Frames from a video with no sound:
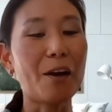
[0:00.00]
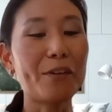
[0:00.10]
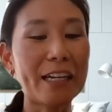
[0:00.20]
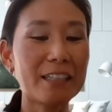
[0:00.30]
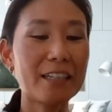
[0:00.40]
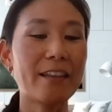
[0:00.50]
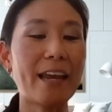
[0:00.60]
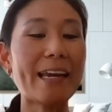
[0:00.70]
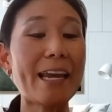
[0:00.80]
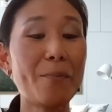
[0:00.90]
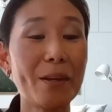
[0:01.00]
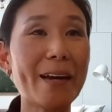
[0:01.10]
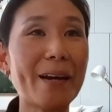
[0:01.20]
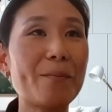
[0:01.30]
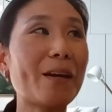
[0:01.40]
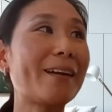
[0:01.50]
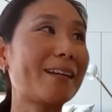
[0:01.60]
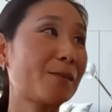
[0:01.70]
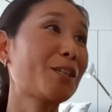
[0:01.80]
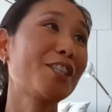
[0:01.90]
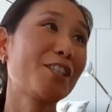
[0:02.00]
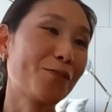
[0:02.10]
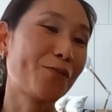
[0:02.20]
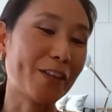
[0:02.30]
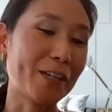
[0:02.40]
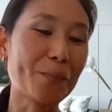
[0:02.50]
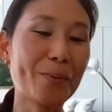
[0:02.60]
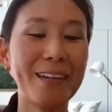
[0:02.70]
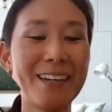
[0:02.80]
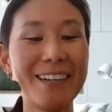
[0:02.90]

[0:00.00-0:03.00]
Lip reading: I would like to thank ABM and especially you, Philip,